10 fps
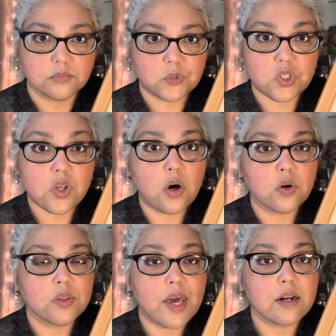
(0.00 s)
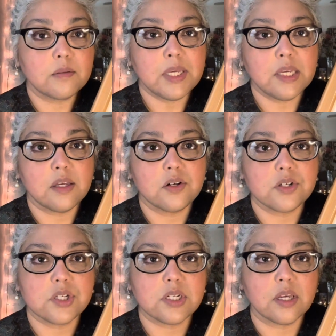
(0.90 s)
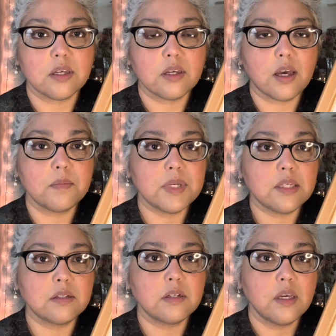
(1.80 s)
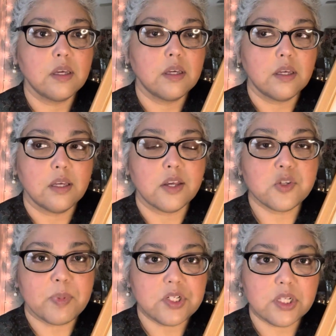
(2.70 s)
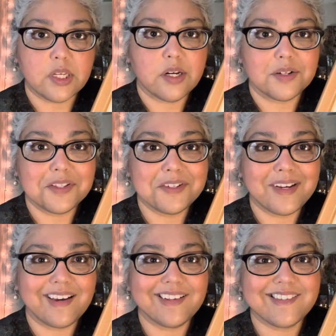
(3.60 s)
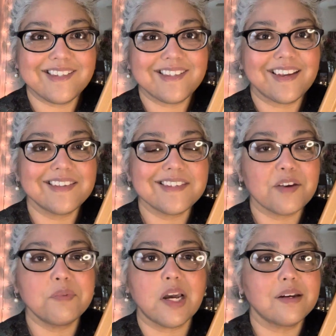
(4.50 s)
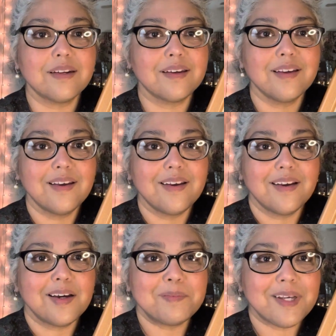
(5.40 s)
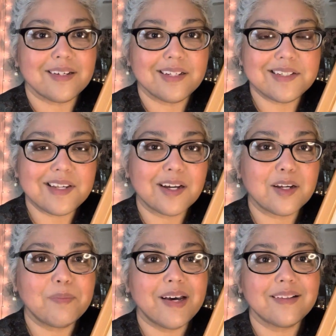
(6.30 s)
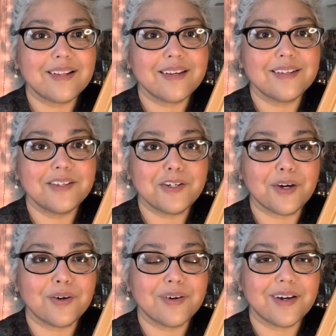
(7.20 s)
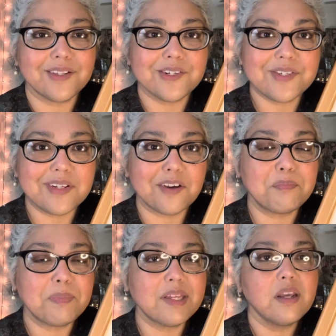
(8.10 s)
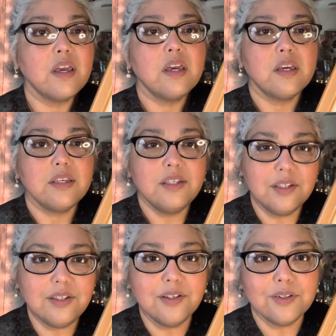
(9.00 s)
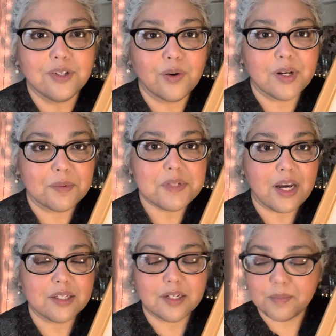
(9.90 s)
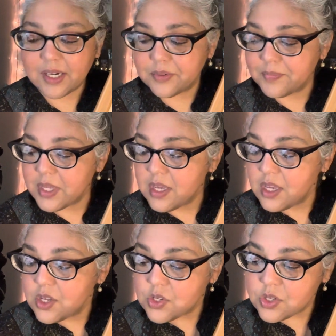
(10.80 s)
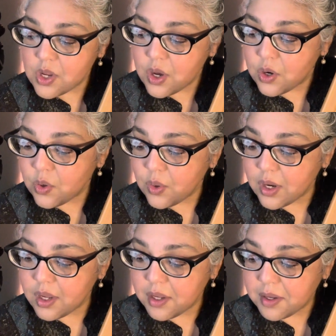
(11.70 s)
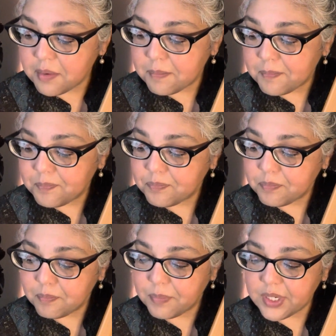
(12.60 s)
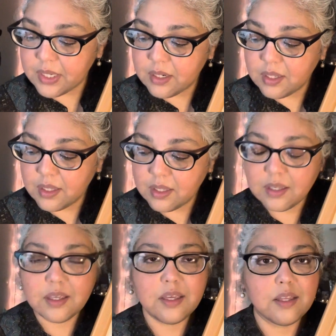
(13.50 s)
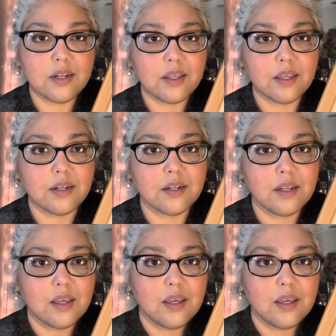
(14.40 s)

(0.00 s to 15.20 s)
so that'll be interesting. I mean, especially here in the United States. I'm not gonna, I'm not gonna talk about like you know other stuff, but you know what I'm talking about. So, um, but in in